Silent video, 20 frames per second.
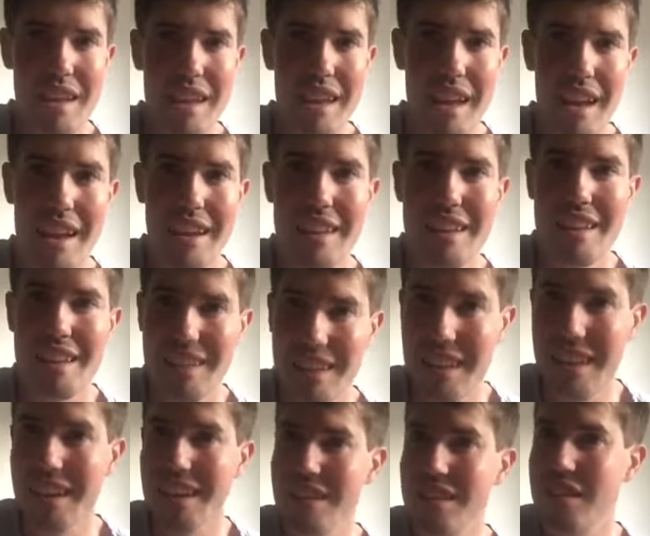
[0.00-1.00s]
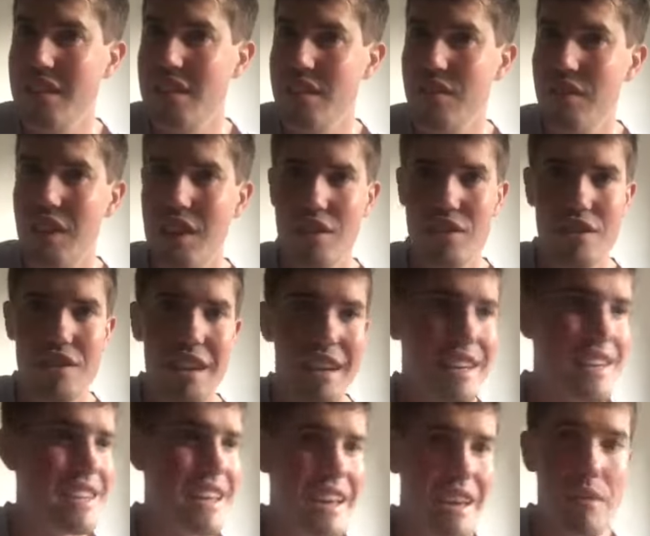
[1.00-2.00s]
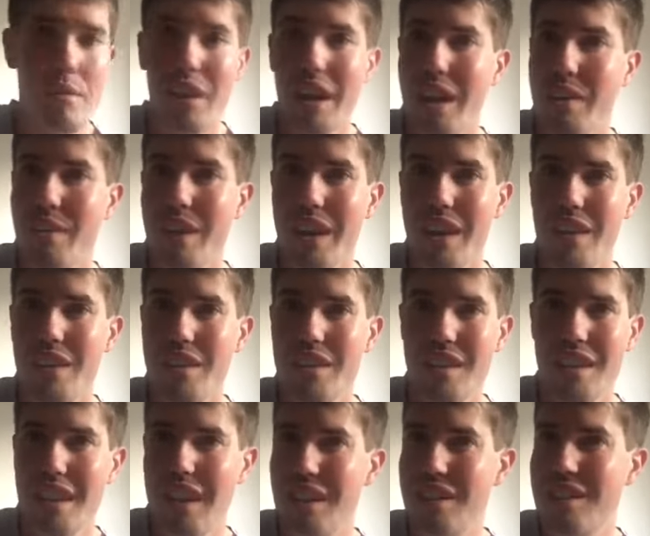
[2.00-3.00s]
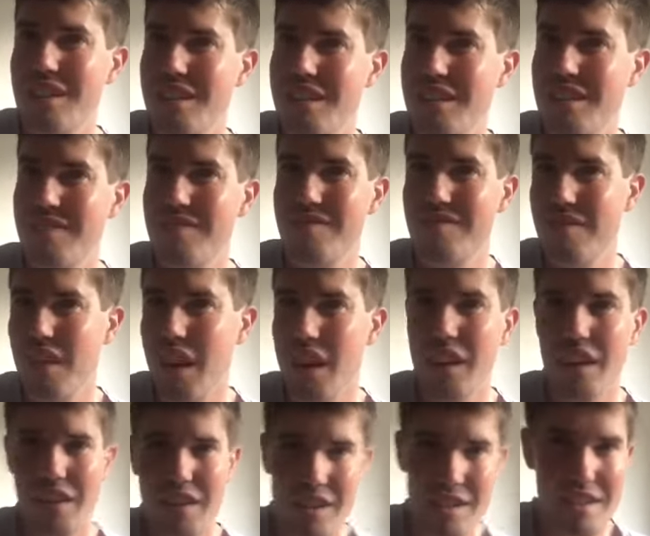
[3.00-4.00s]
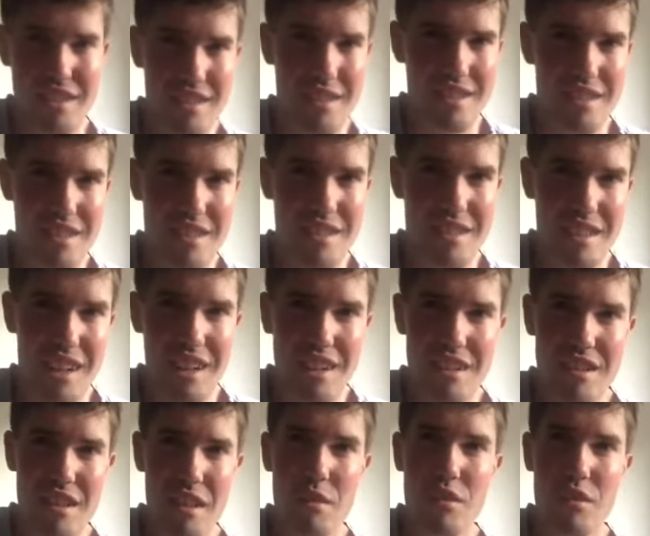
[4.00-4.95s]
And a year since Avengers Endgame came out. And just, I don't know, just, that just seems